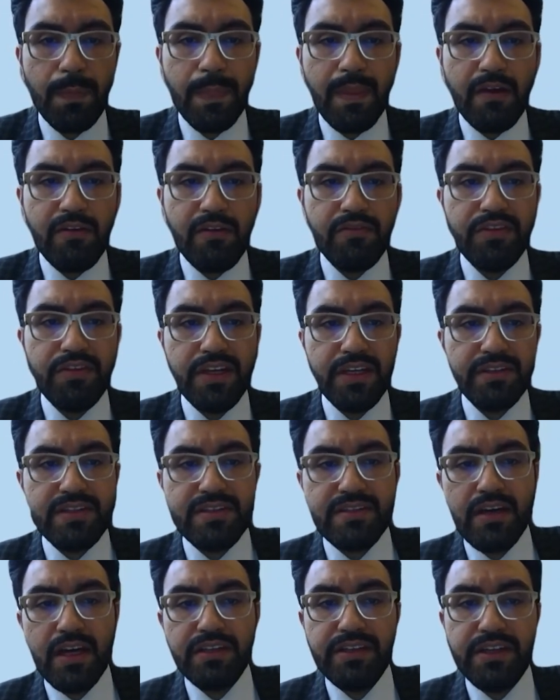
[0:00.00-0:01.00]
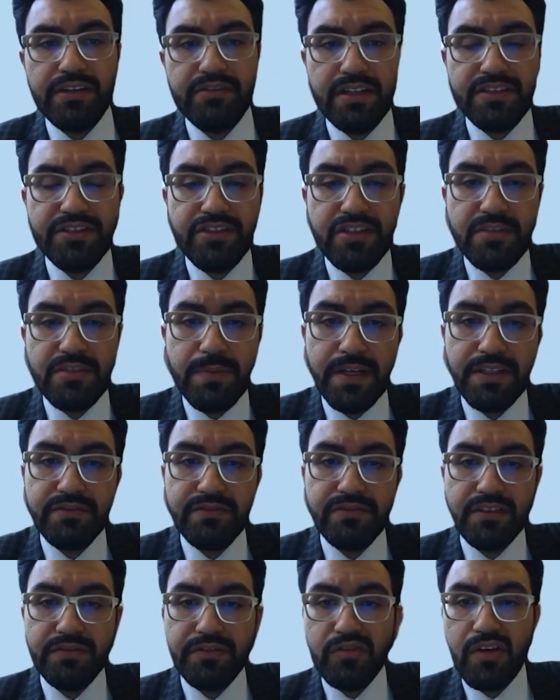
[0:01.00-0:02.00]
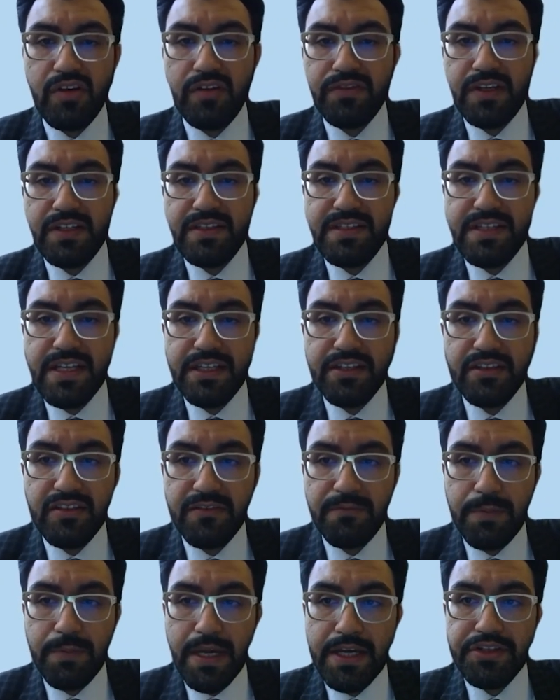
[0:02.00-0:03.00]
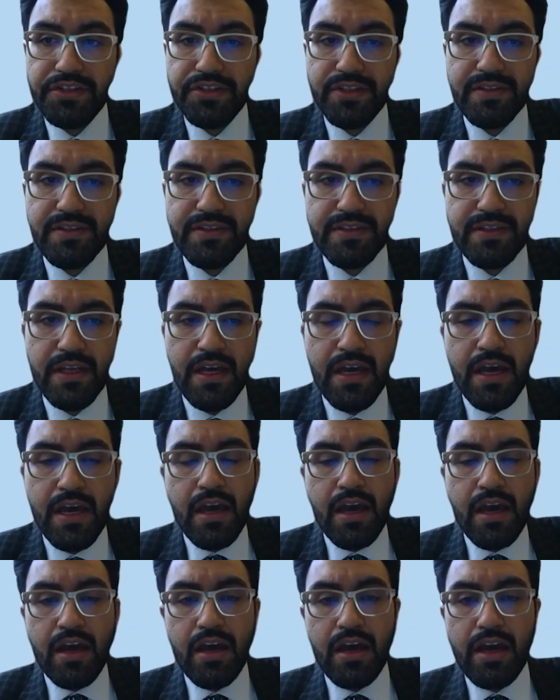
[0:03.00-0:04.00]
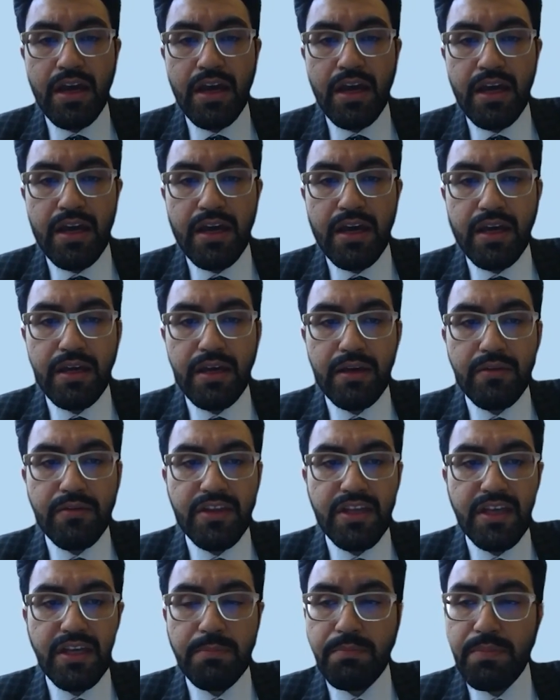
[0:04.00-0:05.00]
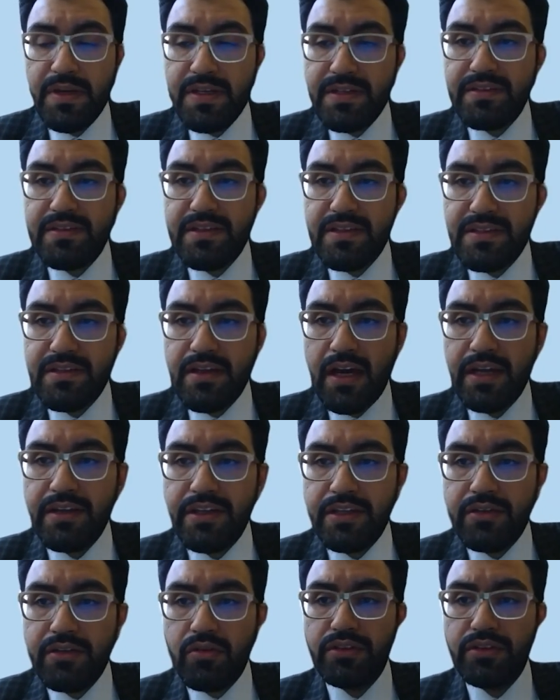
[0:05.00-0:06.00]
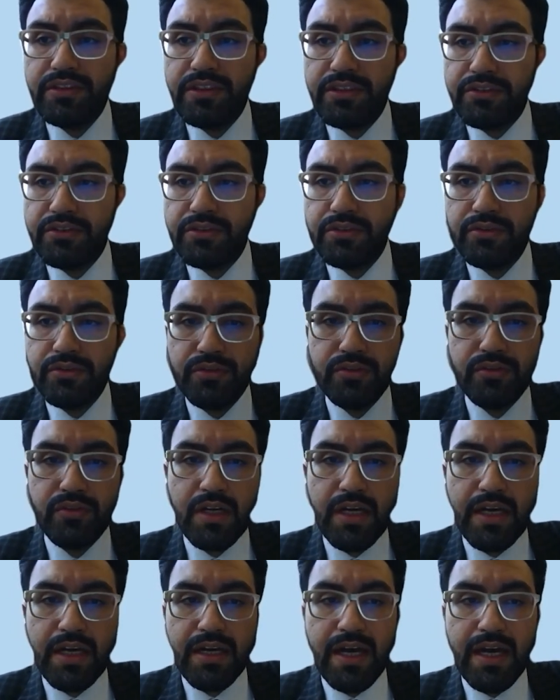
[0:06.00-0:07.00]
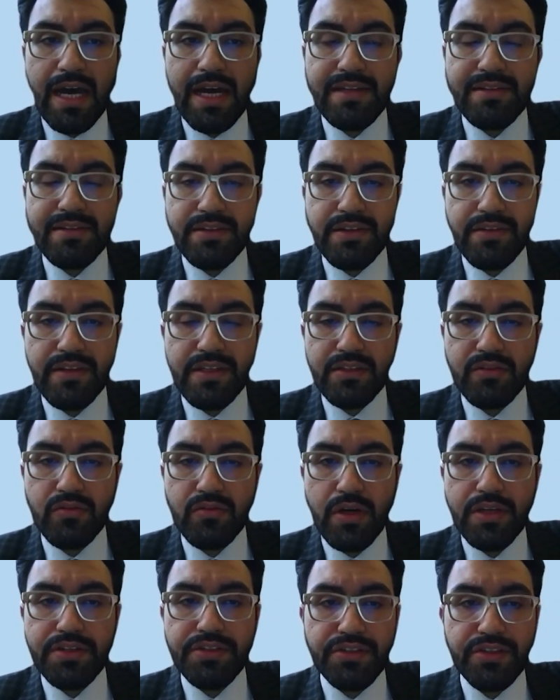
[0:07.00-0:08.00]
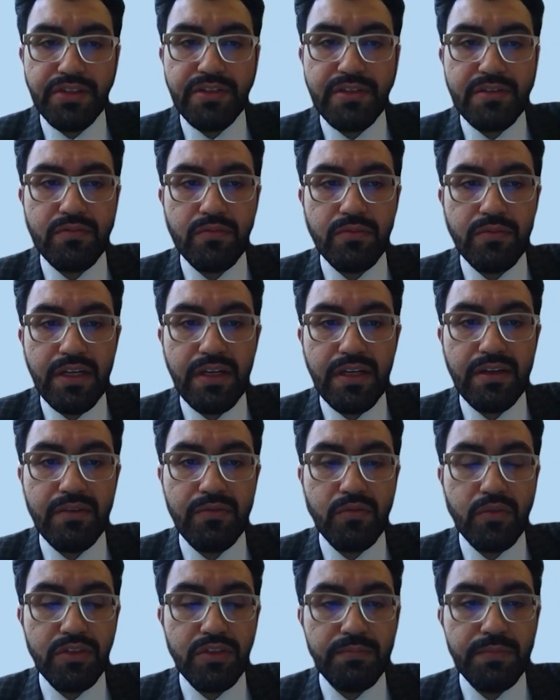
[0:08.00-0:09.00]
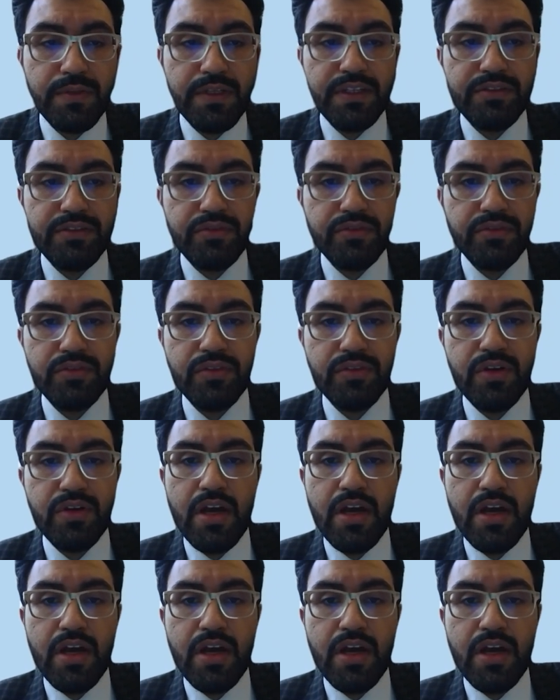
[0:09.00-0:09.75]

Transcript: We designed a retrospective review of consecutive patients. The best design in order to answer these questions would be to